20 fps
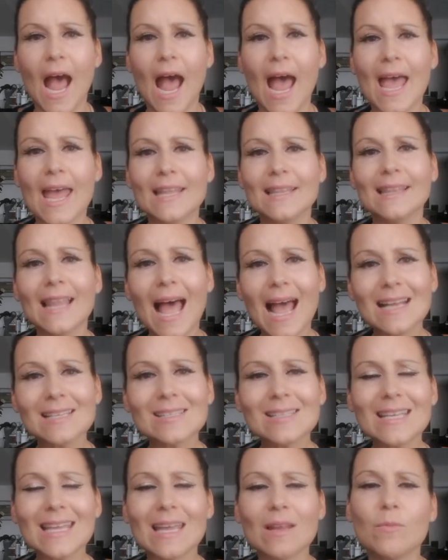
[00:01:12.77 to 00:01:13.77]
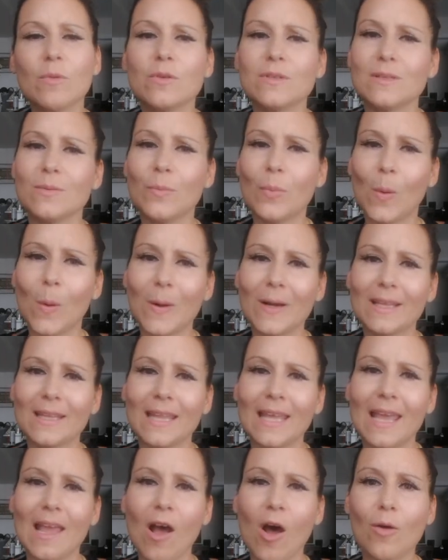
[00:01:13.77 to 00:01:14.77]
And lastly, and most importantly,